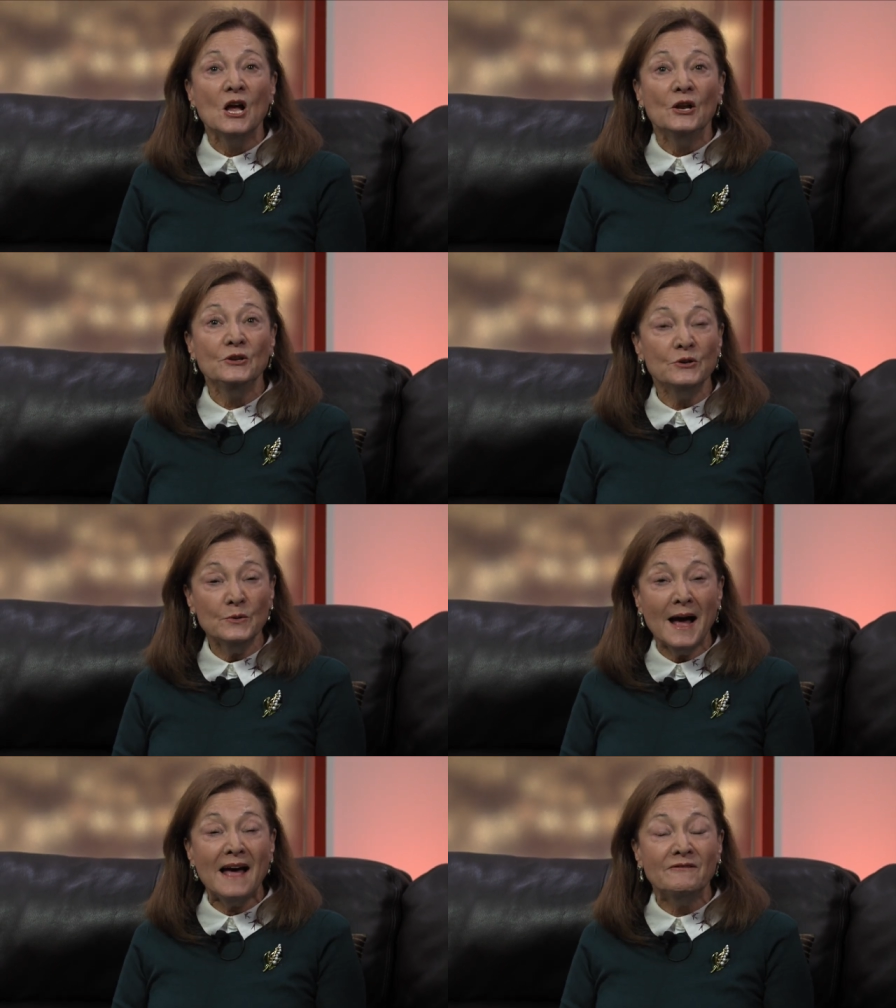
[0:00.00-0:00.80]
New
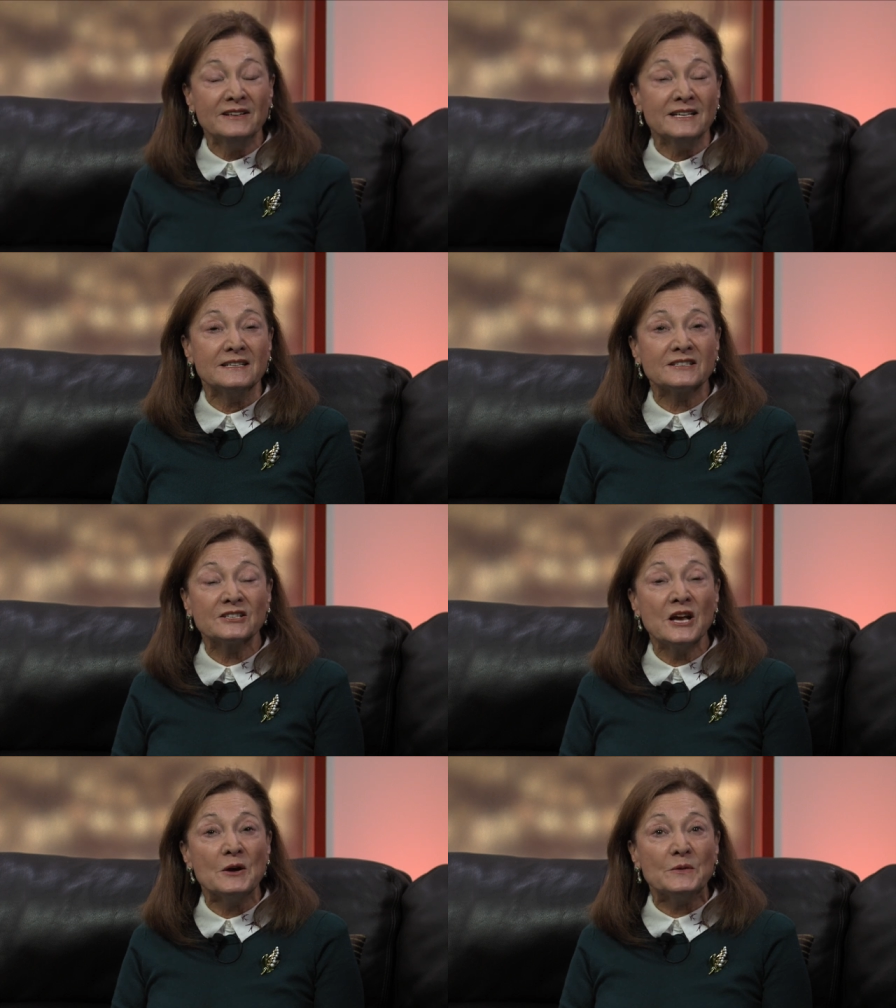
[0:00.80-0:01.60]
evidence
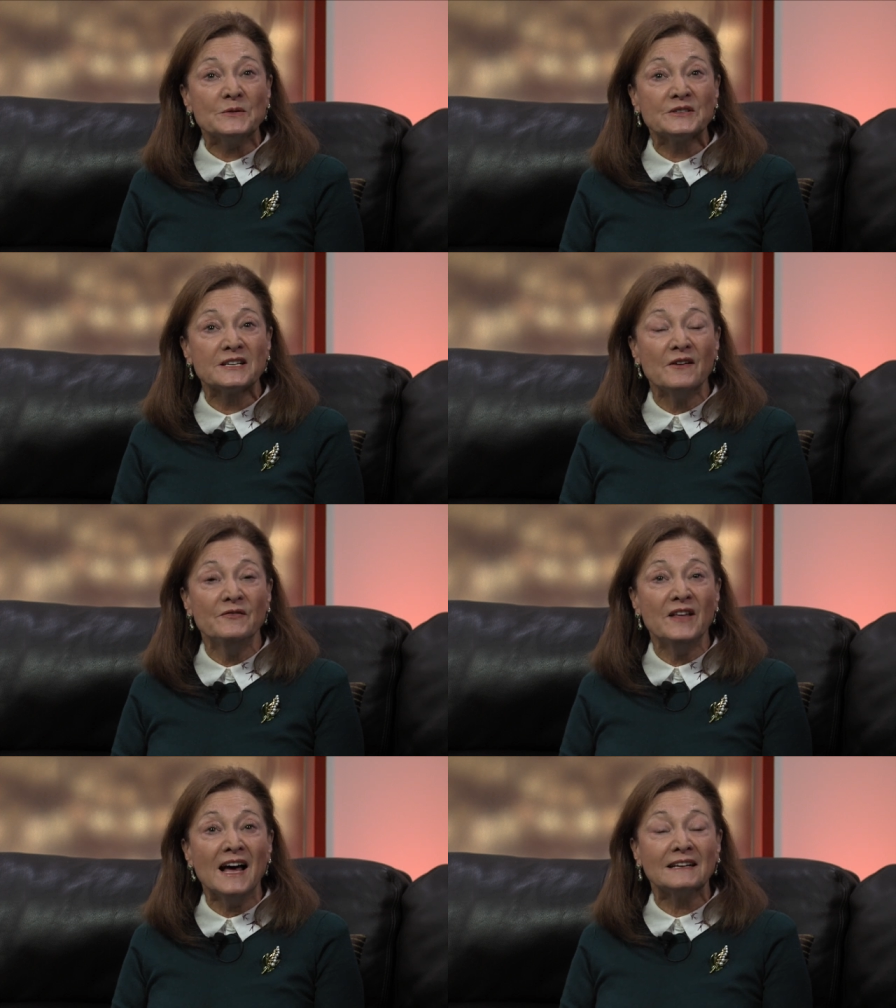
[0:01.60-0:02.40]
shows
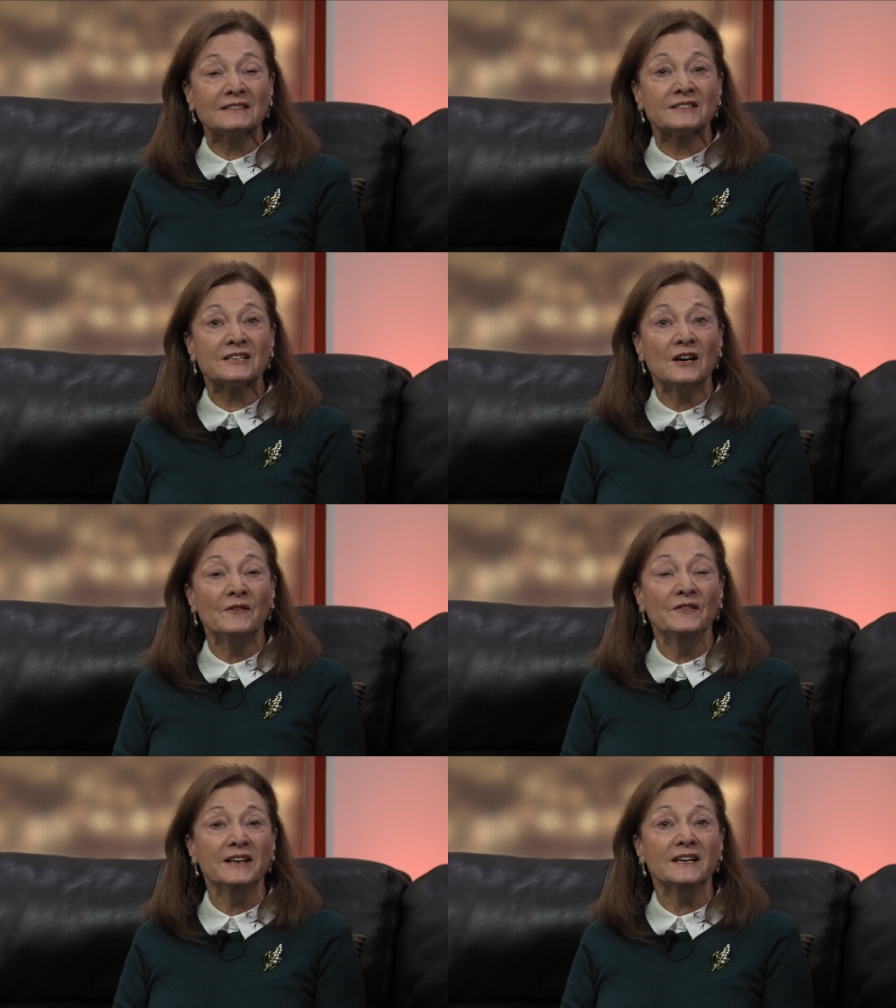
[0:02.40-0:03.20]
that
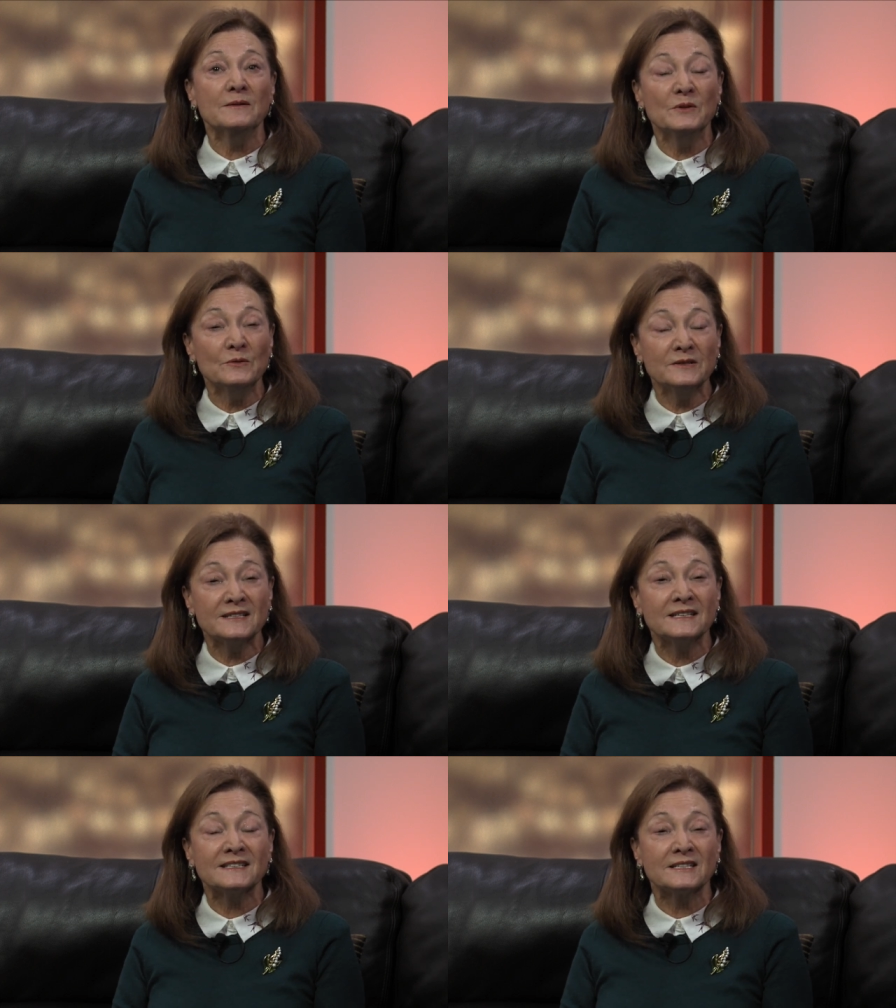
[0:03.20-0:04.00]
the immune
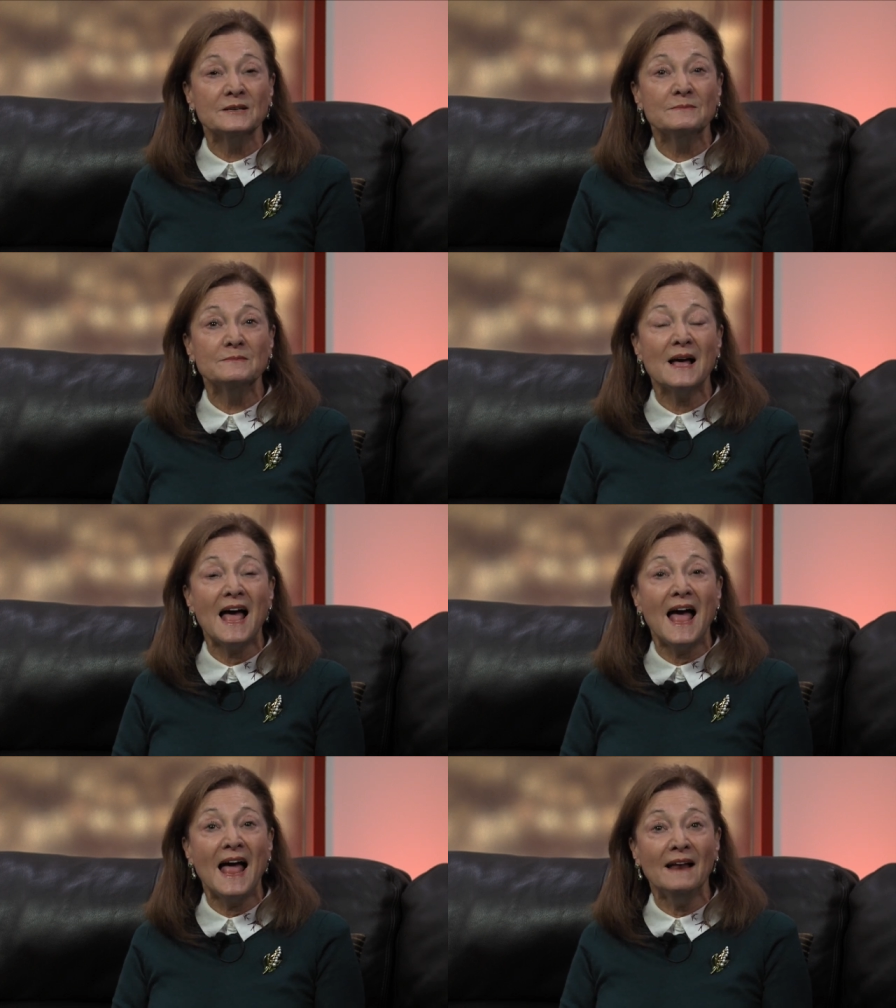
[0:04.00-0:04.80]
system
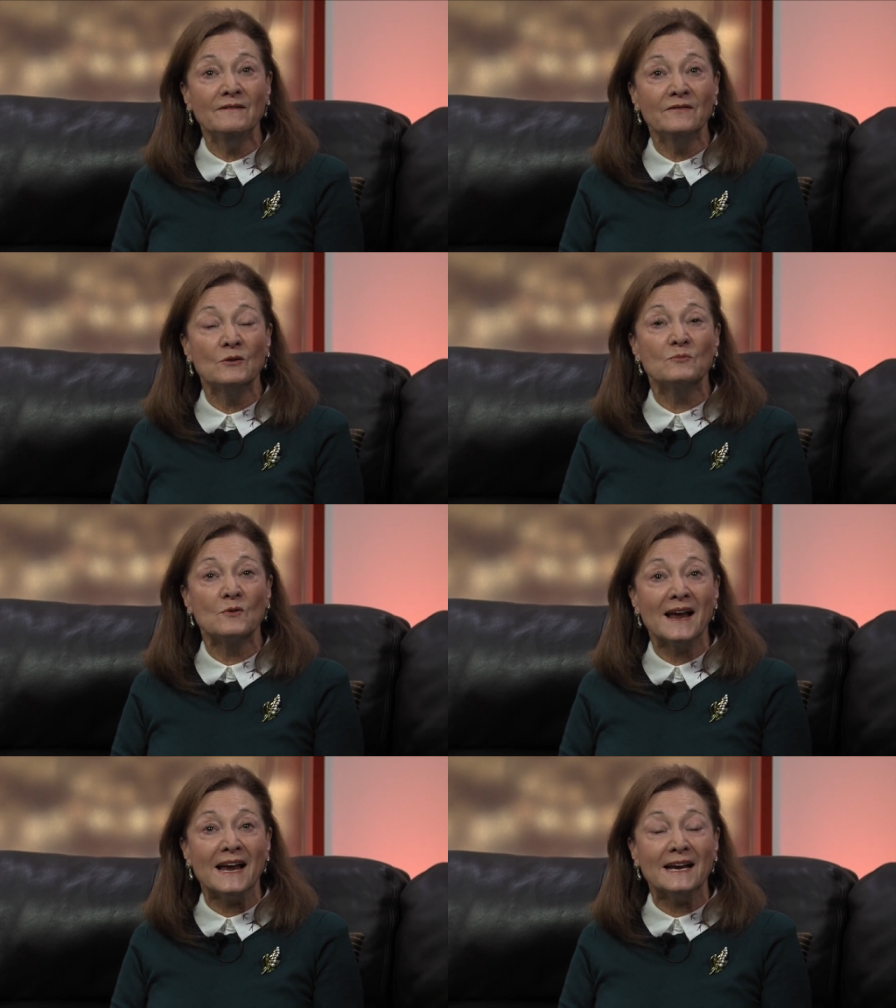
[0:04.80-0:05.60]
and the
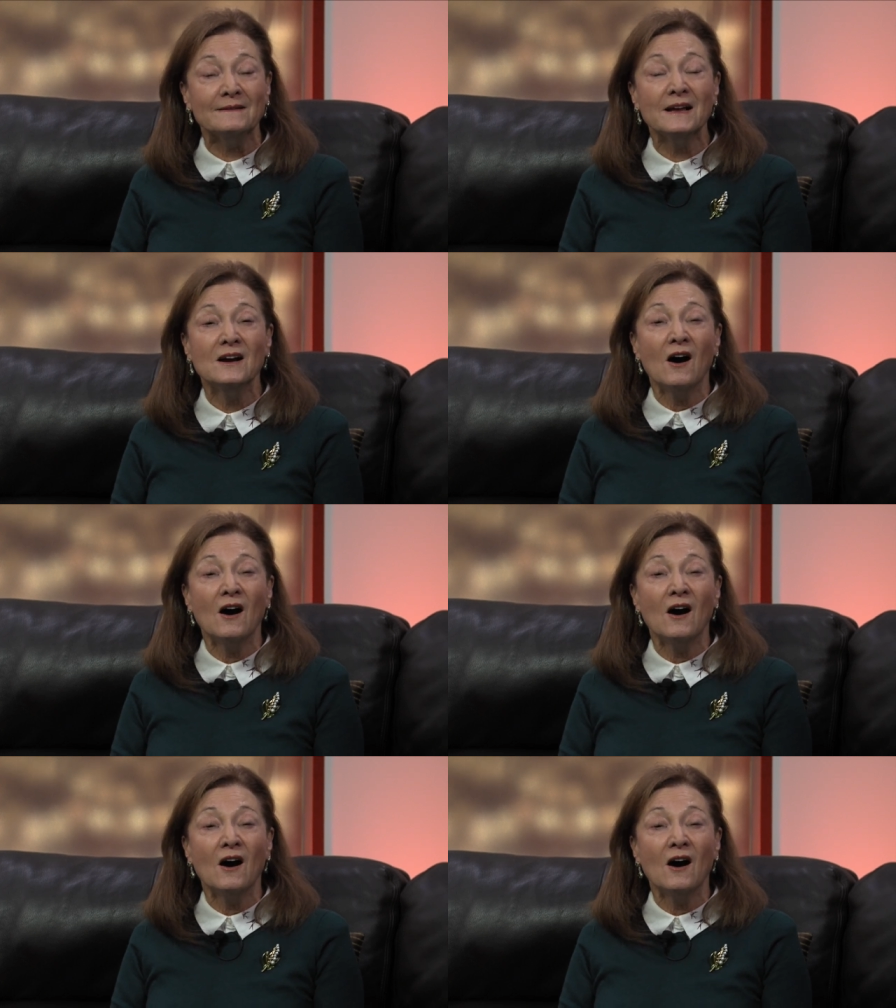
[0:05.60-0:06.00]
brain